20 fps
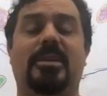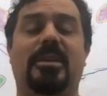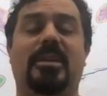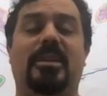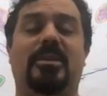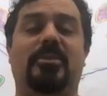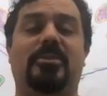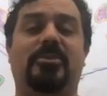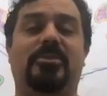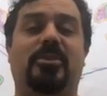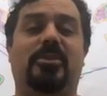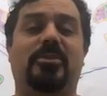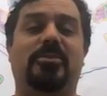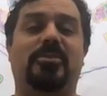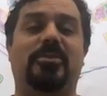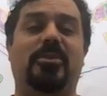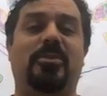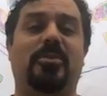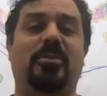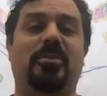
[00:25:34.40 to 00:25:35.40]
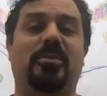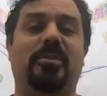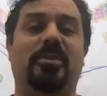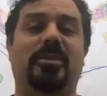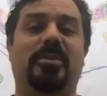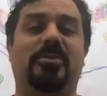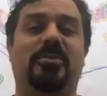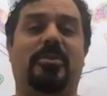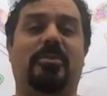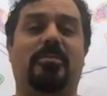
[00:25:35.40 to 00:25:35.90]
There is also
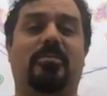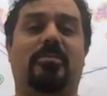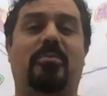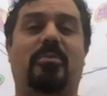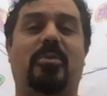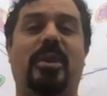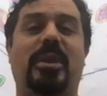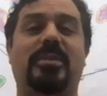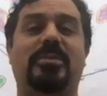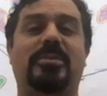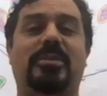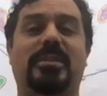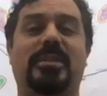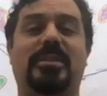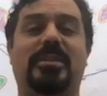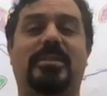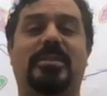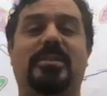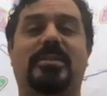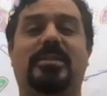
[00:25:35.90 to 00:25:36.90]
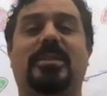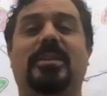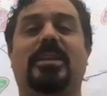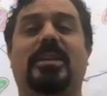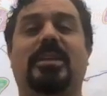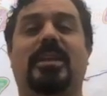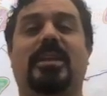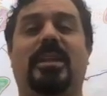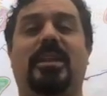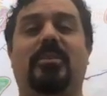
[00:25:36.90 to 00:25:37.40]
the term presence
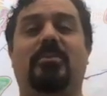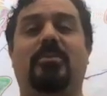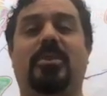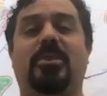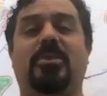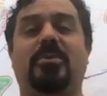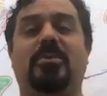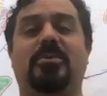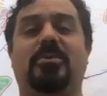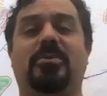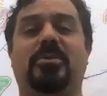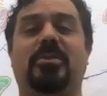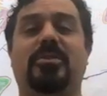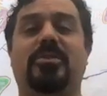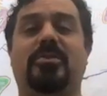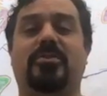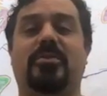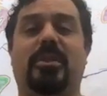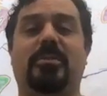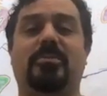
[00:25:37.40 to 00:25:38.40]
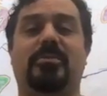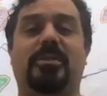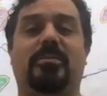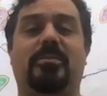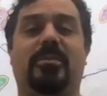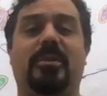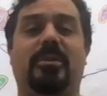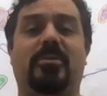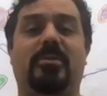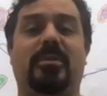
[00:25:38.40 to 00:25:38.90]
that we use to describe
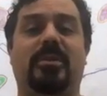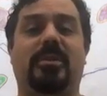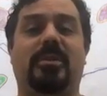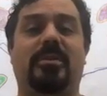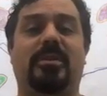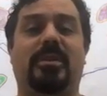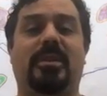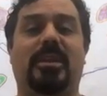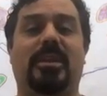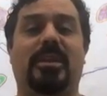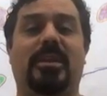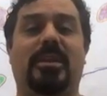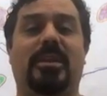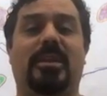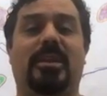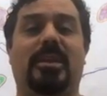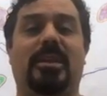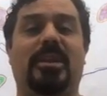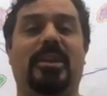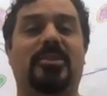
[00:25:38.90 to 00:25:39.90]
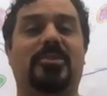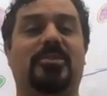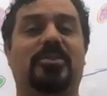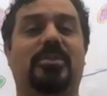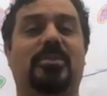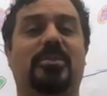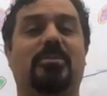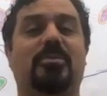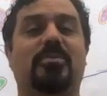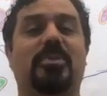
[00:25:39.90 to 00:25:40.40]
something with
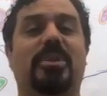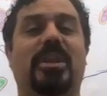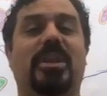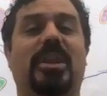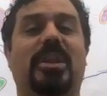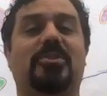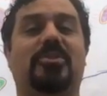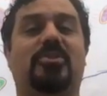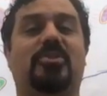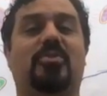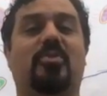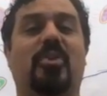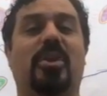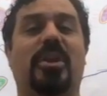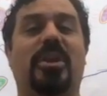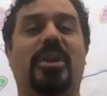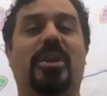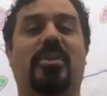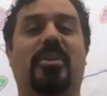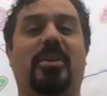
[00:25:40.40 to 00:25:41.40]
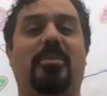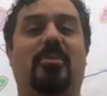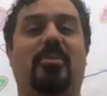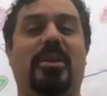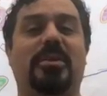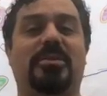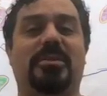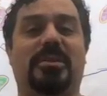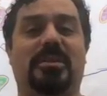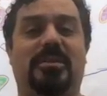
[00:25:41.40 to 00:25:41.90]
someone with an extraordinary
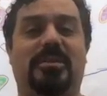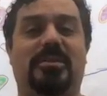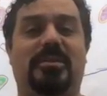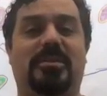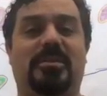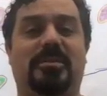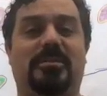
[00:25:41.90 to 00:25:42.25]
presence.